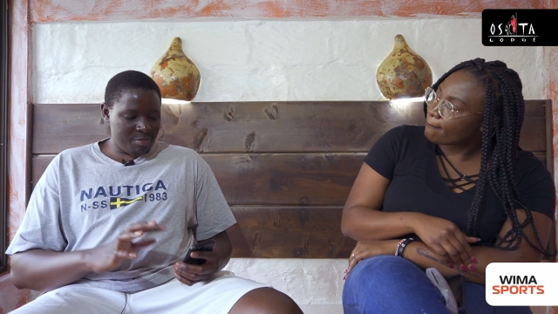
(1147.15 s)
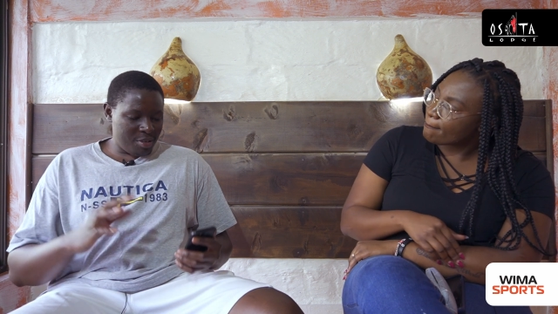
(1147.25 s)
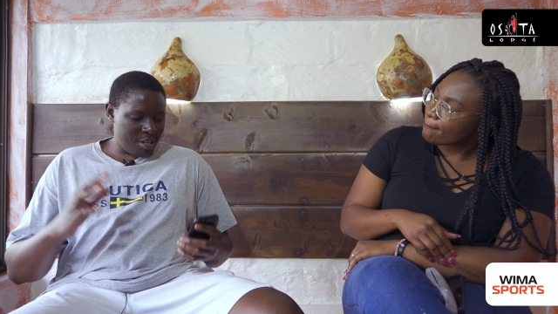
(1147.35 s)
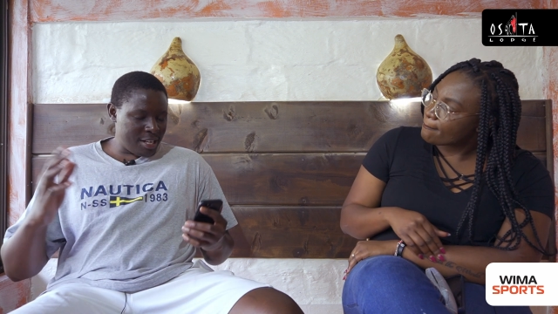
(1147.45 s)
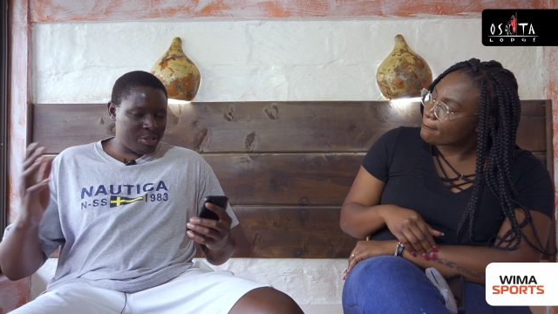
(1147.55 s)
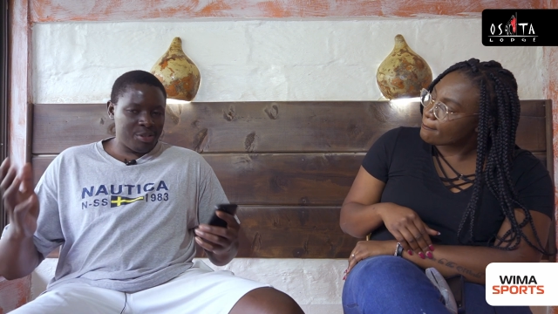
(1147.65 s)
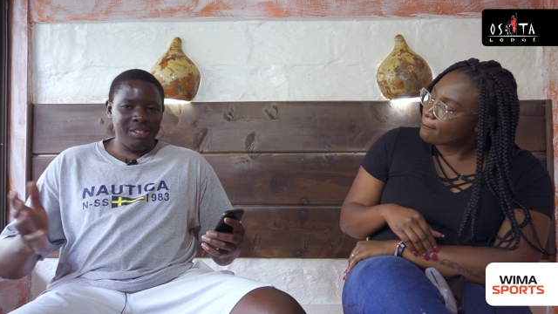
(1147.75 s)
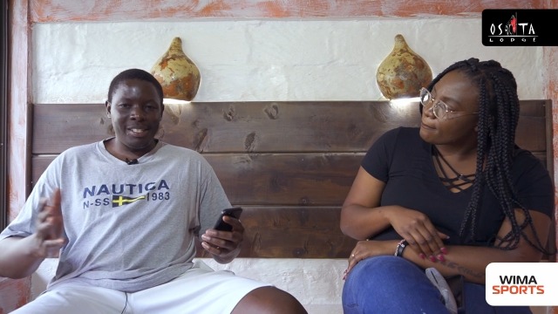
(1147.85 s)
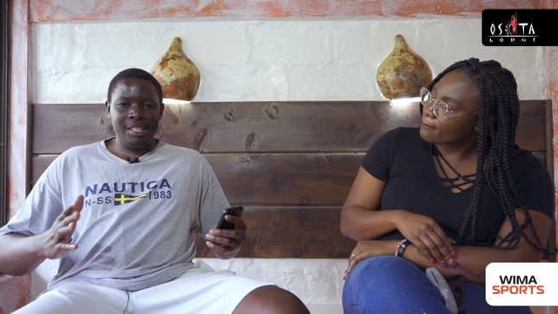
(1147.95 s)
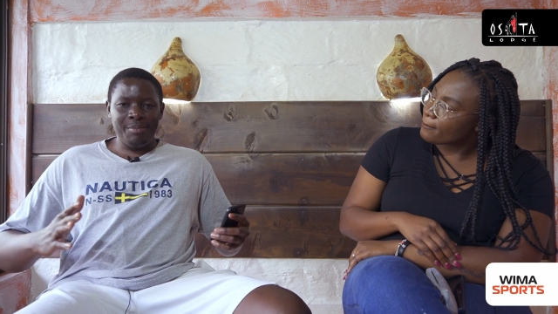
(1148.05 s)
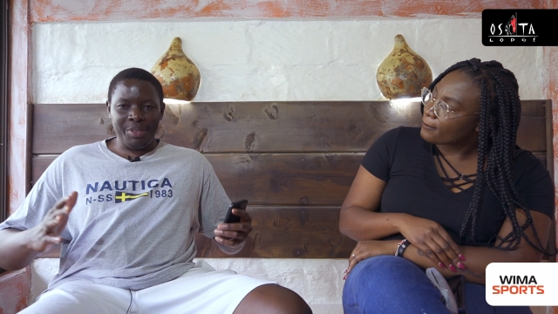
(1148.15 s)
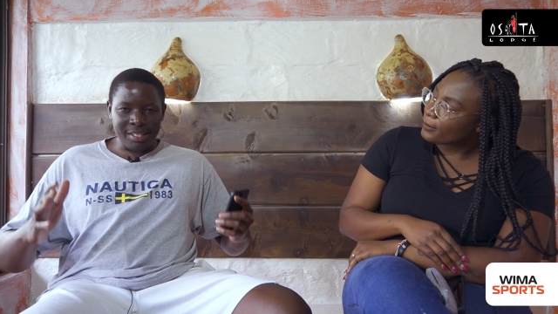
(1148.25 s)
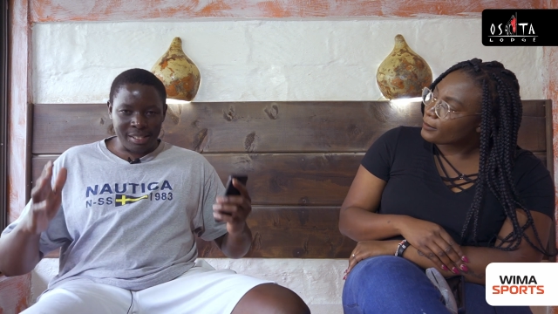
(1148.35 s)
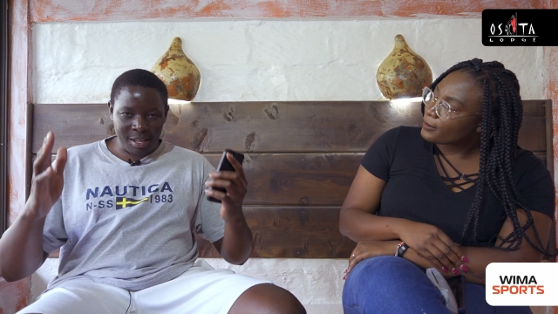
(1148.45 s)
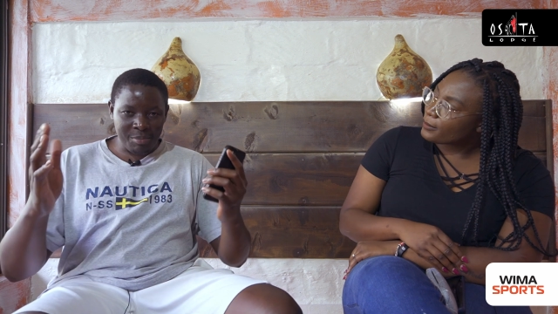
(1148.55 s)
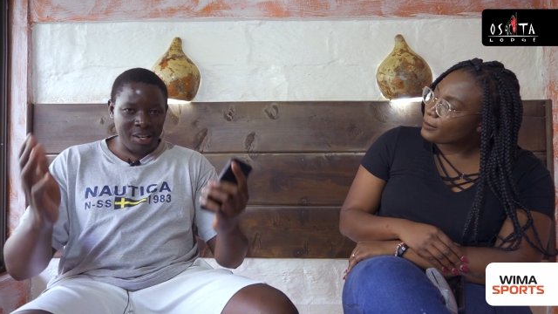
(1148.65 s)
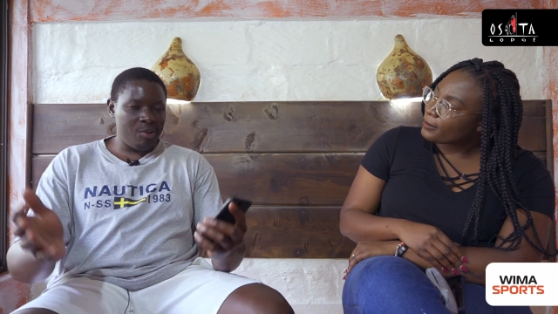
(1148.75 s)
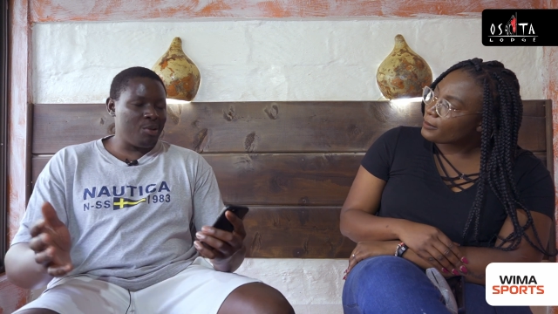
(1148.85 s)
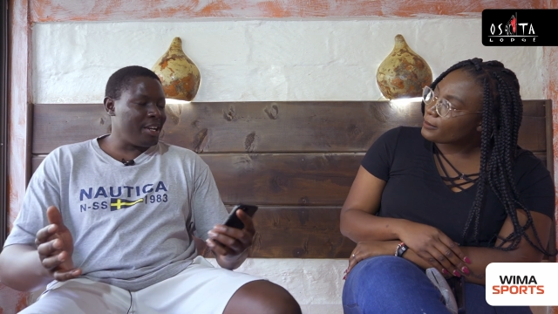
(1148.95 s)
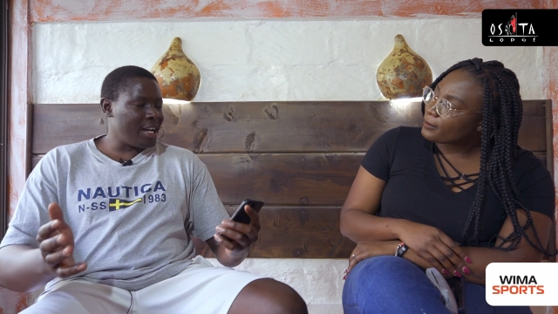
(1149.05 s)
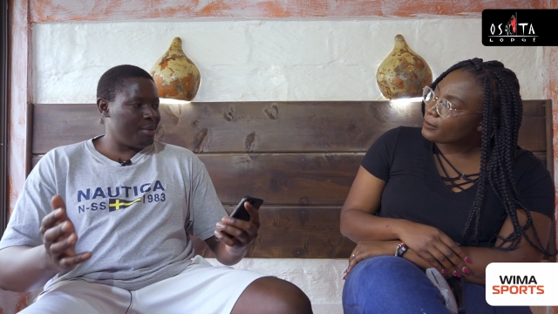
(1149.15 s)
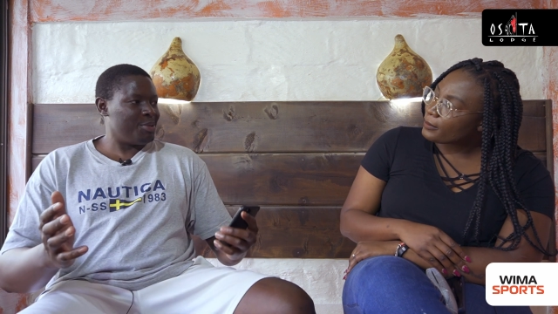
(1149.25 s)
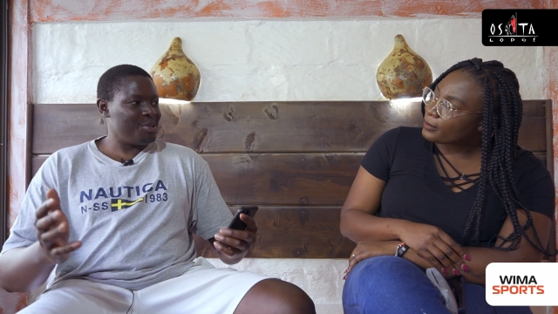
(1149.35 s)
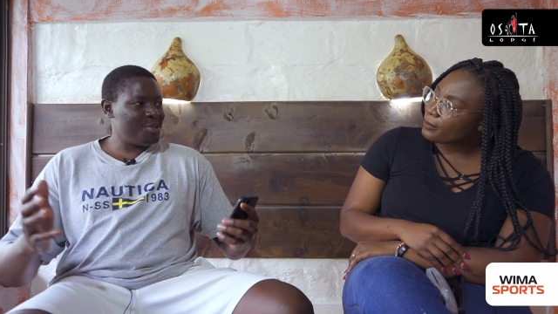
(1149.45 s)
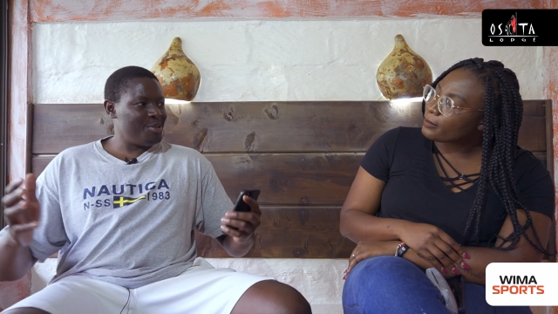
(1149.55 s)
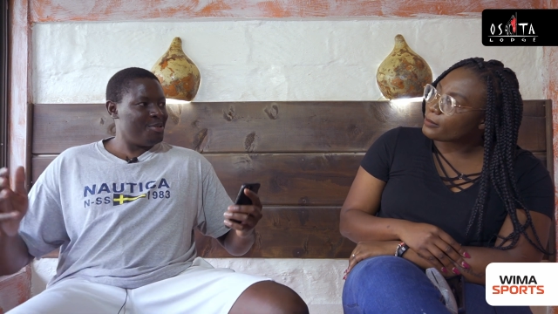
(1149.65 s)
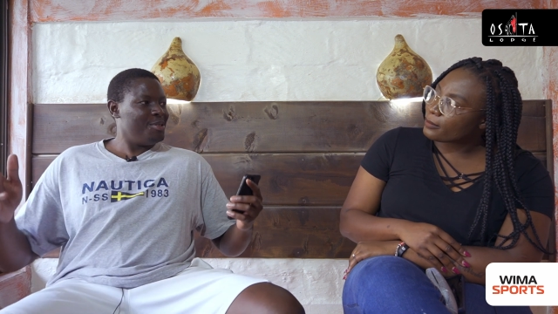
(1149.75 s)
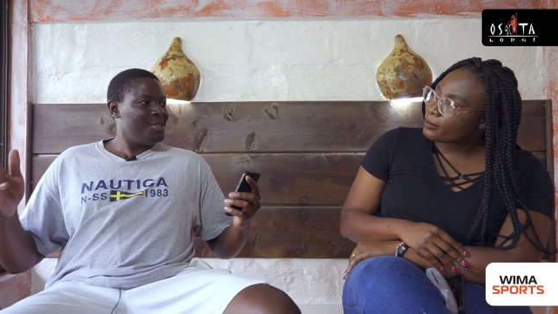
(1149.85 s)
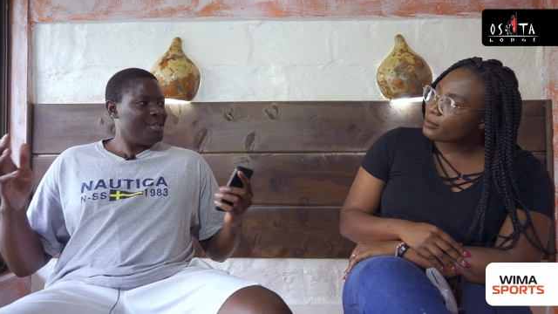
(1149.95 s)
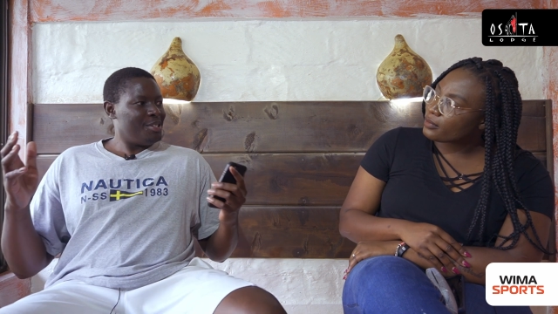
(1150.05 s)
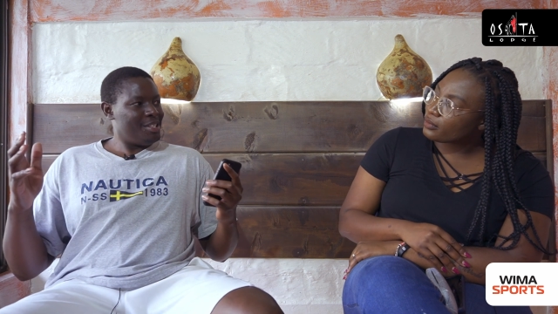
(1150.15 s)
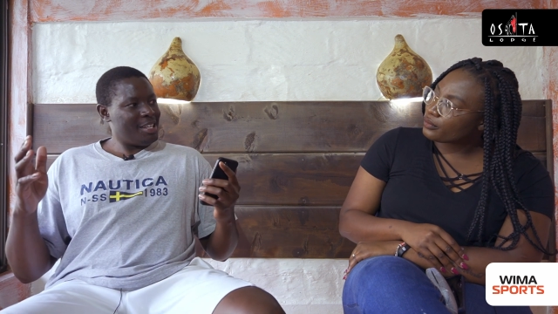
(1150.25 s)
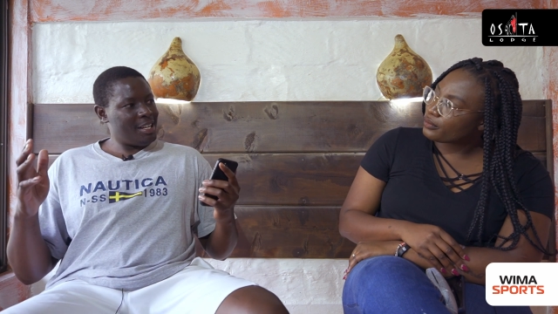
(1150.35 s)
Speaker 1: national team, there's someone looking up to you, mm-hmm.